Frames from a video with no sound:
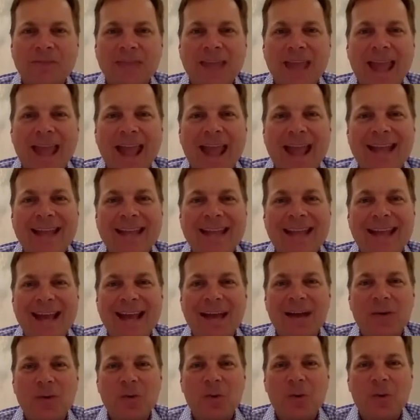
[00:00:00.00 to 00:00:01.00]
and
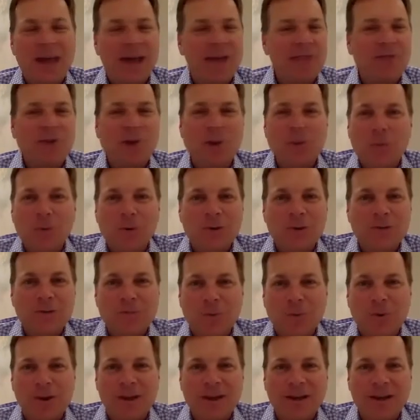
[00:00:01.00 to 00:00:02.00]
yet we have no more
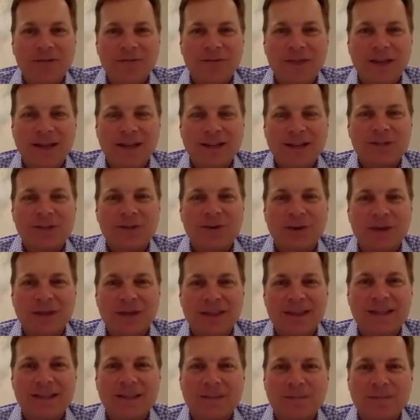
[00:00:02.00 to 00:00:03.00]
sporting events
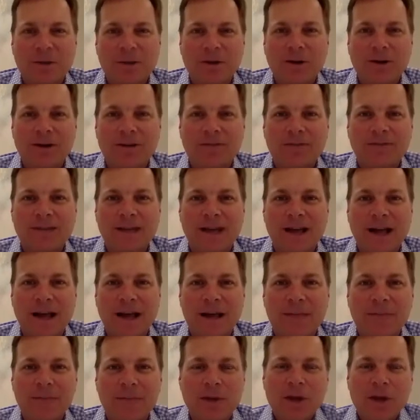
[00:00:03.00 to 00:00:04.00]
during this period of
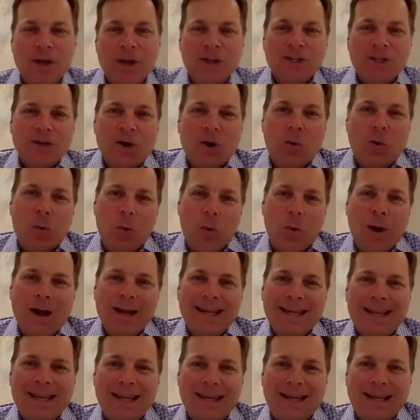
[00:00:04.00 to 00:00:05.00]
time. So
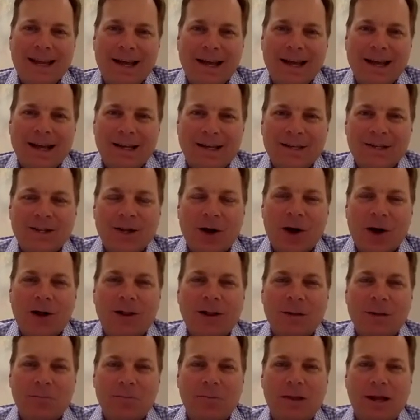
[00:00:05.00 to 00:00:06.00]
what he does,
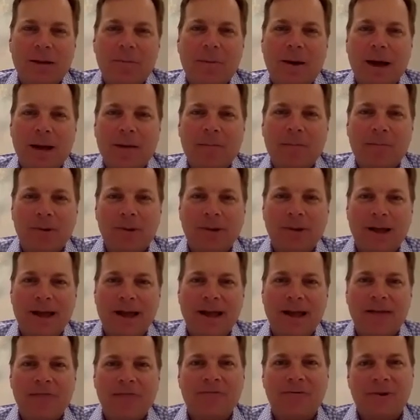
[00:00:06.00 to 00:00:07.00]
calling
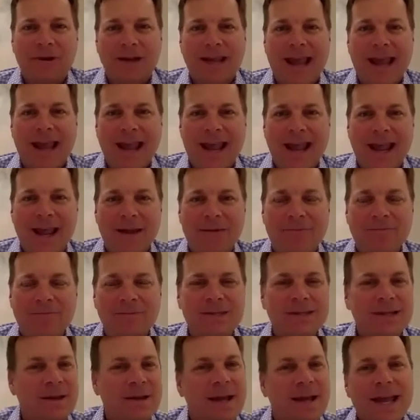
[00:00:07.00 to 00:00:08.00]
play-by-play for
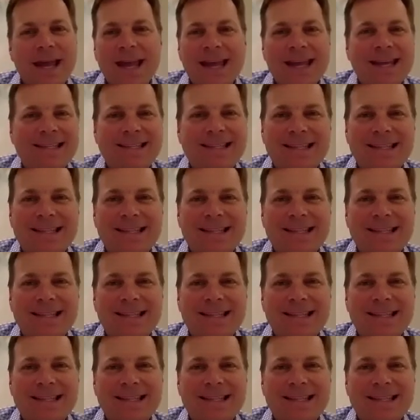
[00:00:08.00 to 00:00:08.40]
games, is the